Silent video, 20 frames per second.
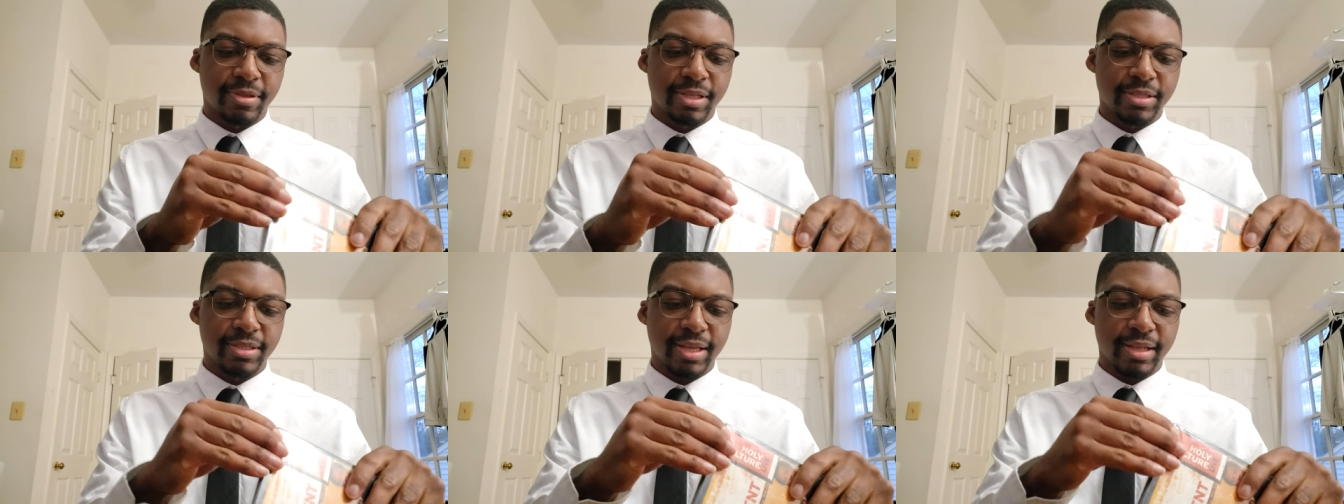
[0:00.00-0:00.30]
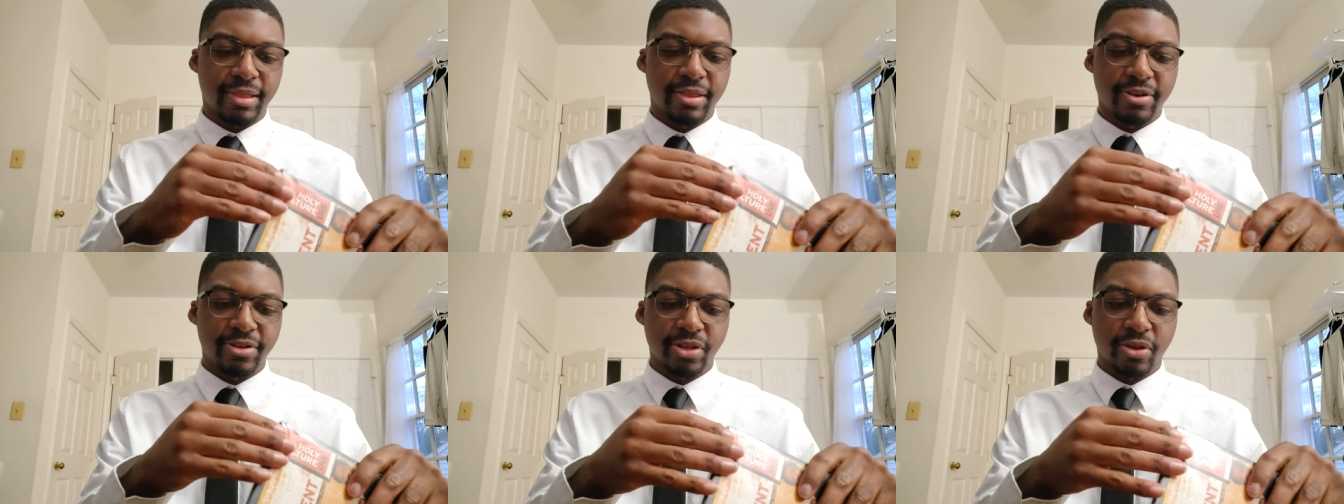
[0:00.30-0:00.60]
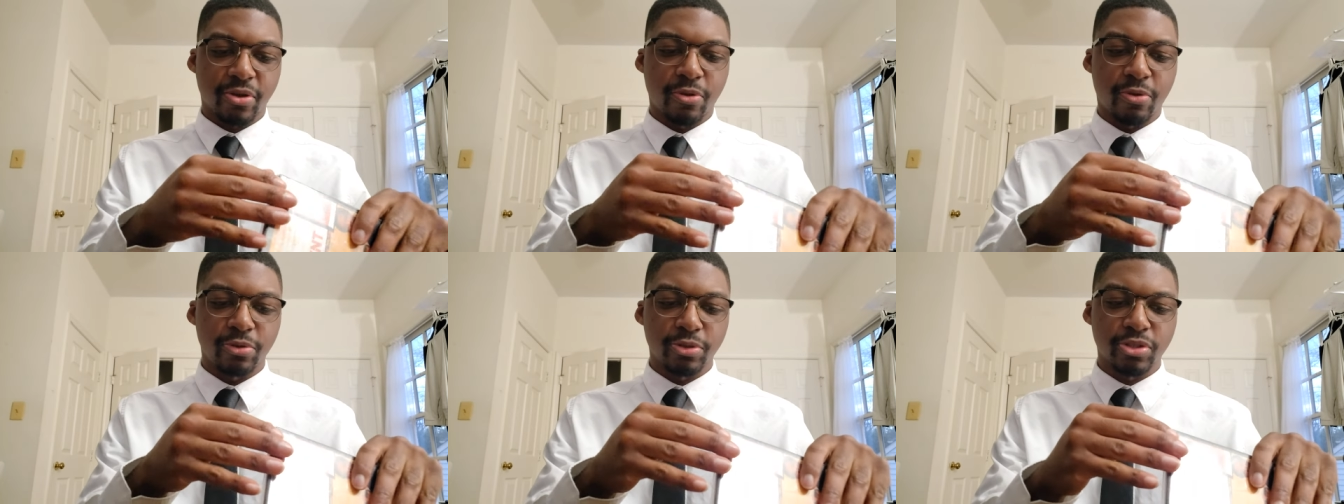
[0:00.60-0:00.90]
Looks like
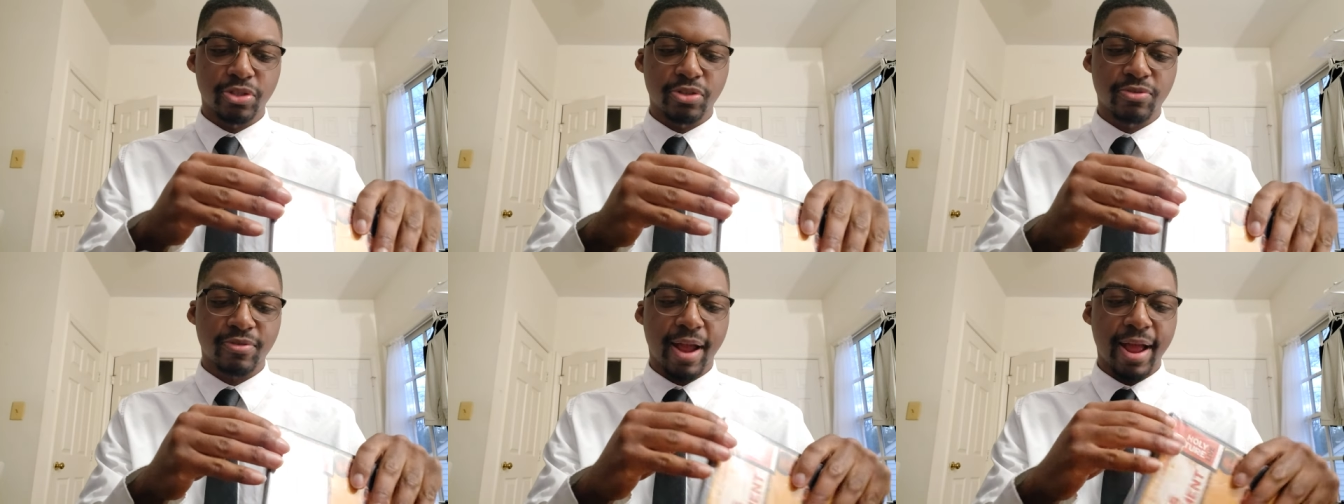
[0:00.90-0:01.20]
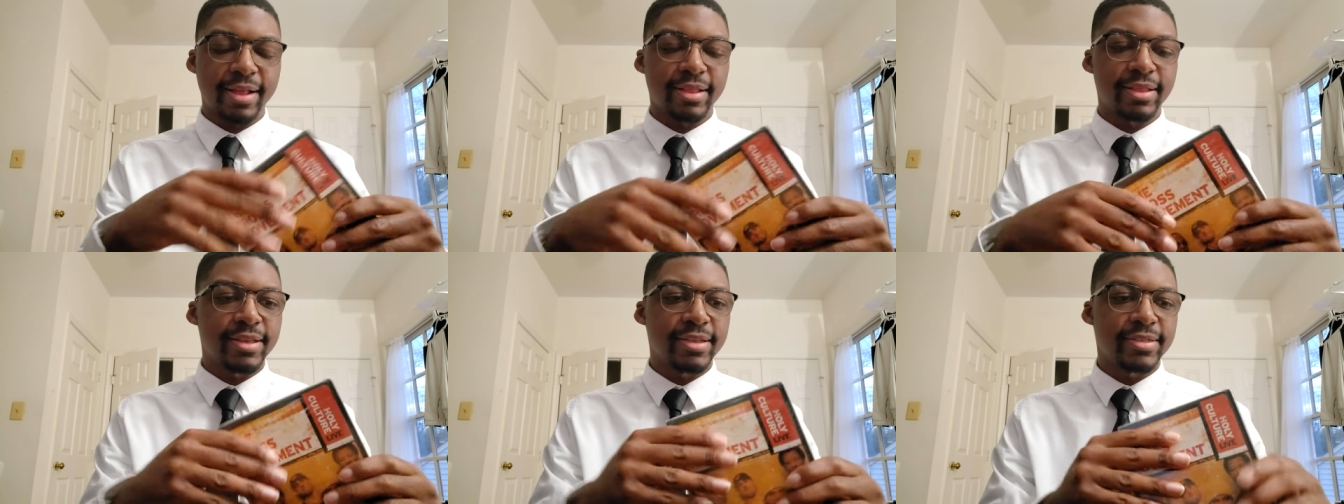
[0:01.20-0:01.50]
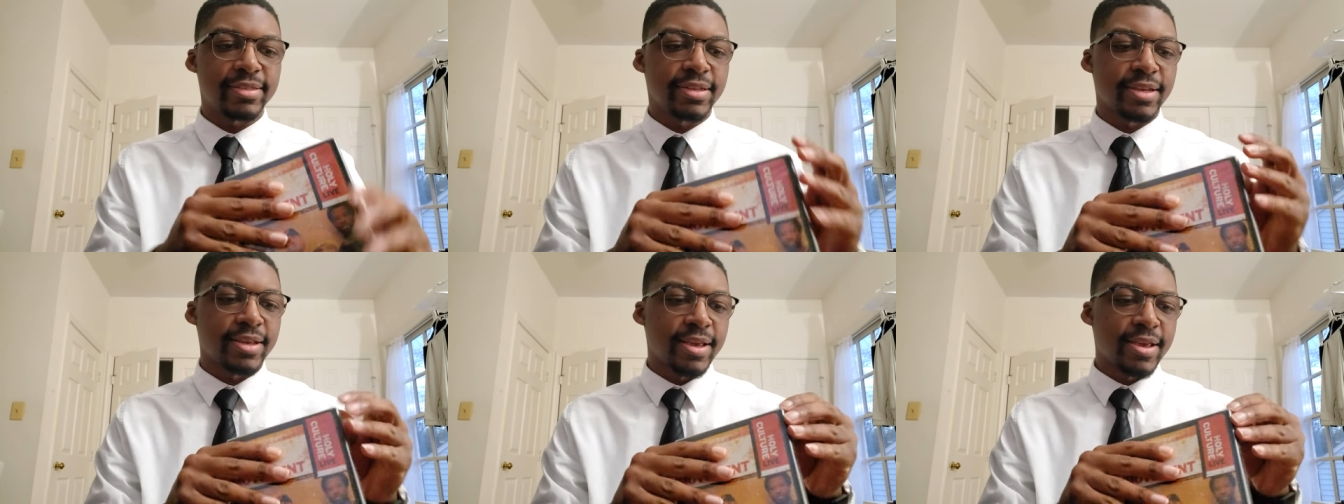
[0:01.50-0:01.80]
there's a whole track
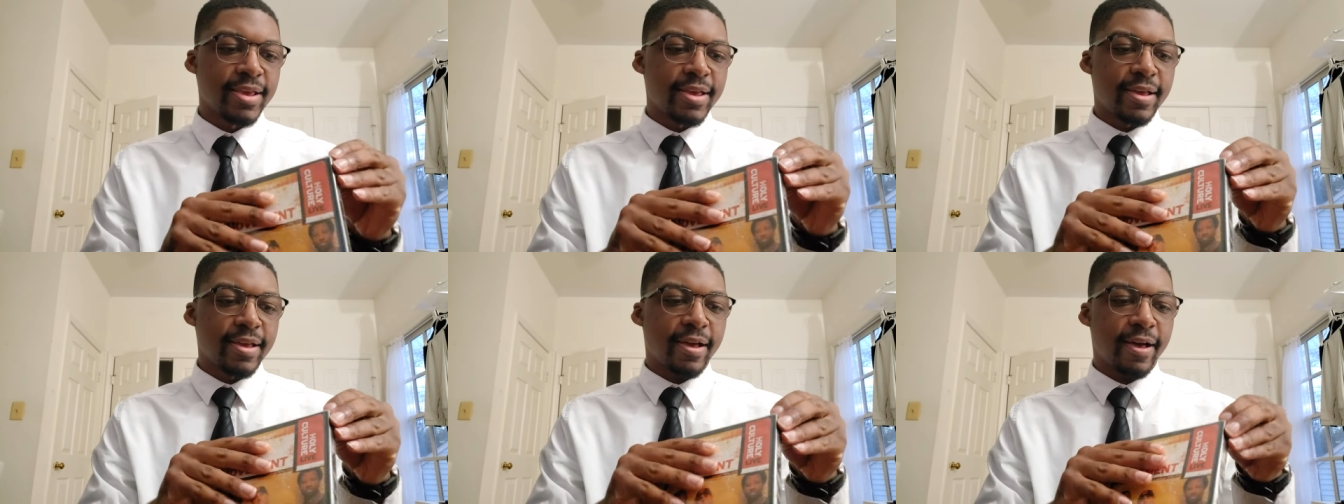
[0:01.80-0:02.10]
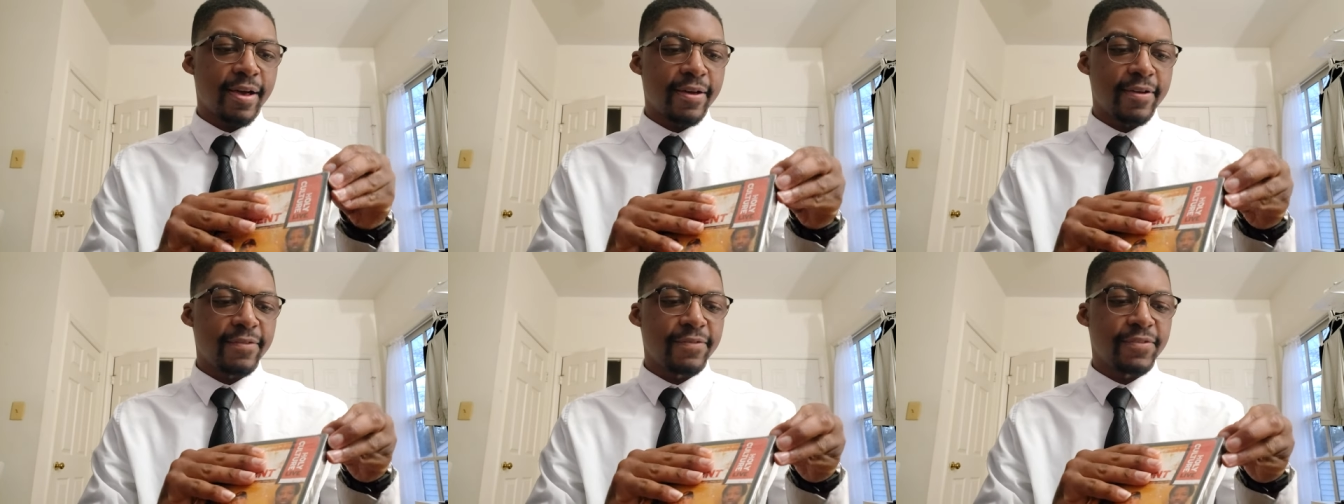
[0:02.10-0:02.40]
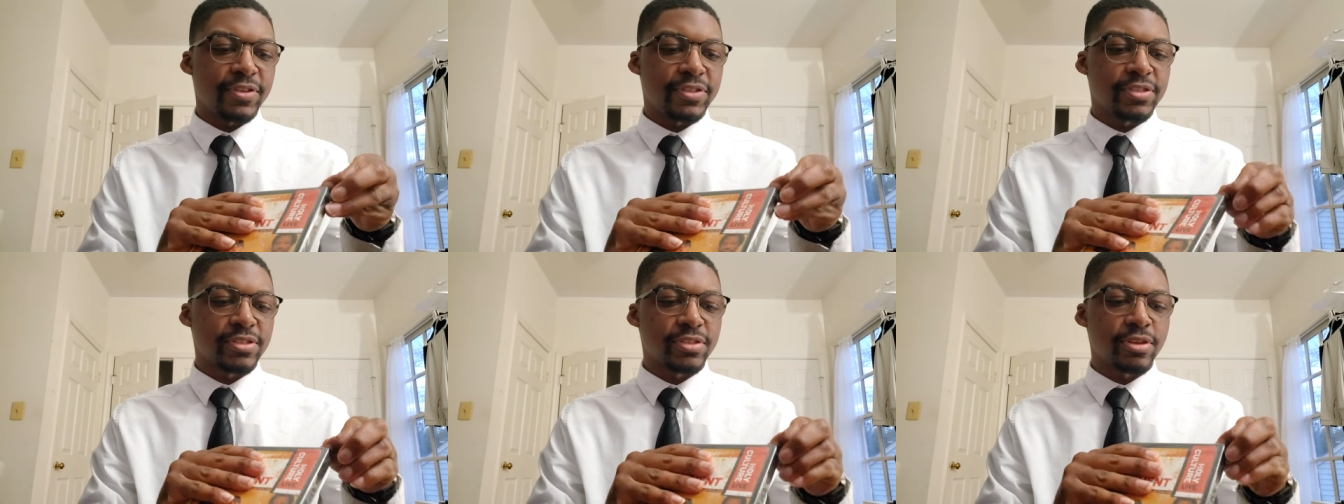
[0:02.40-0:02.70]
list
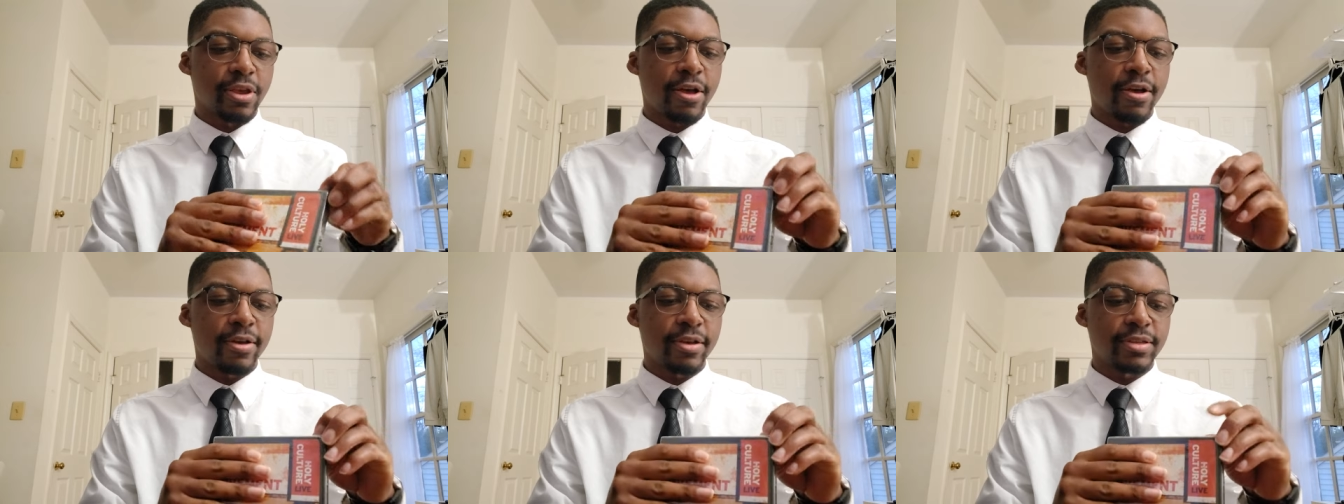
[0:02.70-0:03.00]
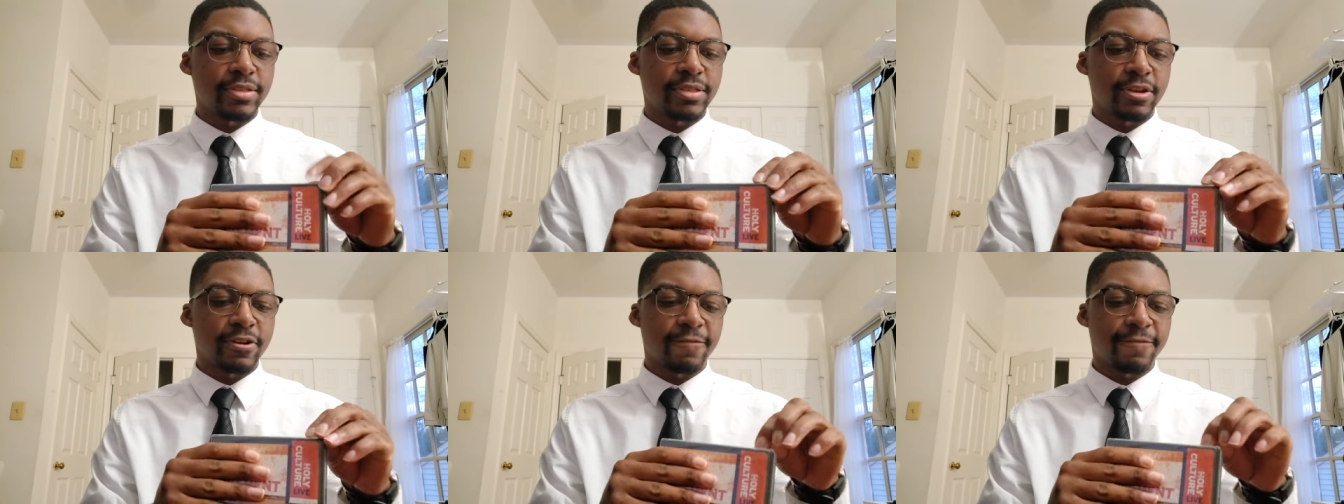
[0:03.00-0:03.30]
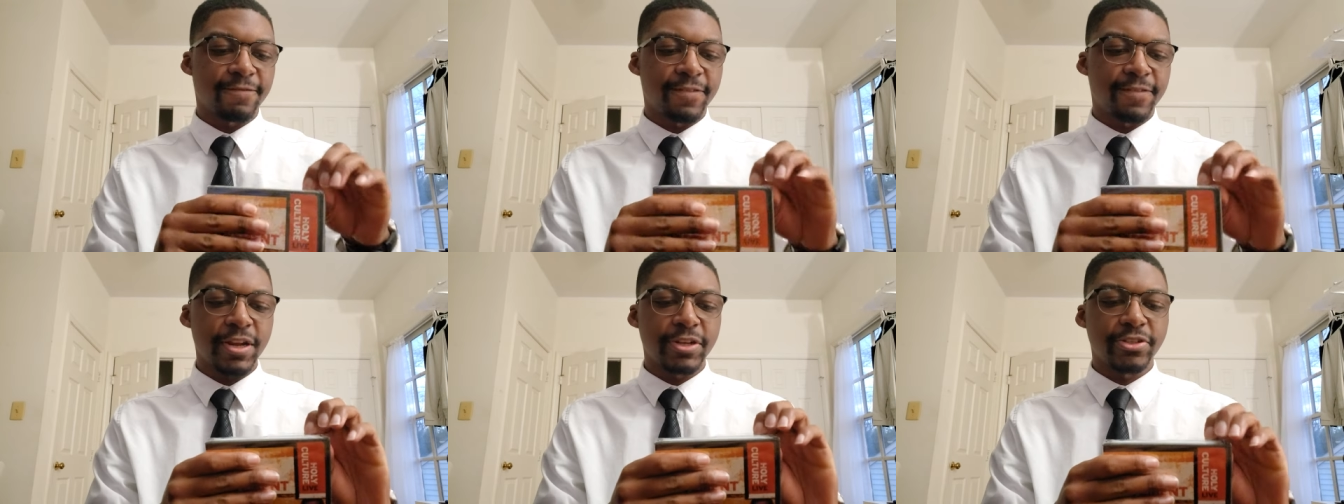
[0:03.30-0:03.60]
of songs that
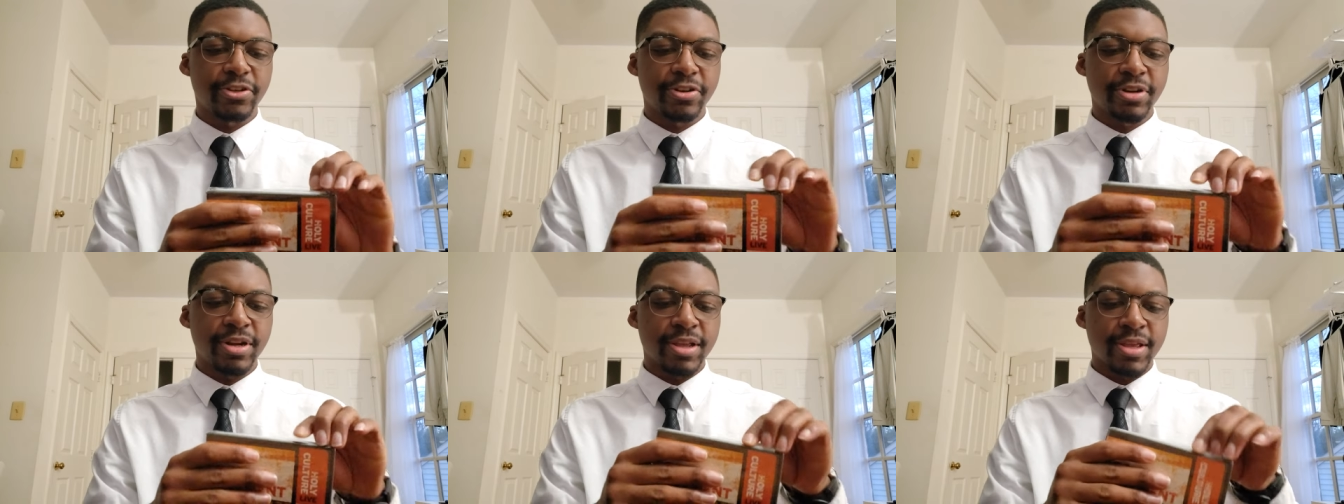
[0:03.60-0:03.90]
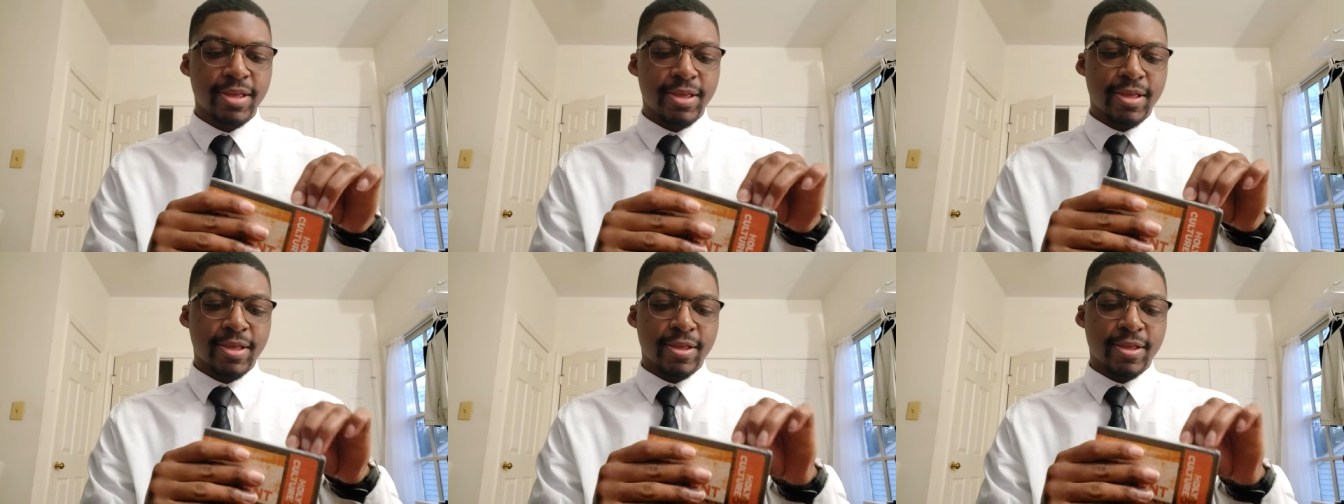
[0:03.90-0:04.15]
are featured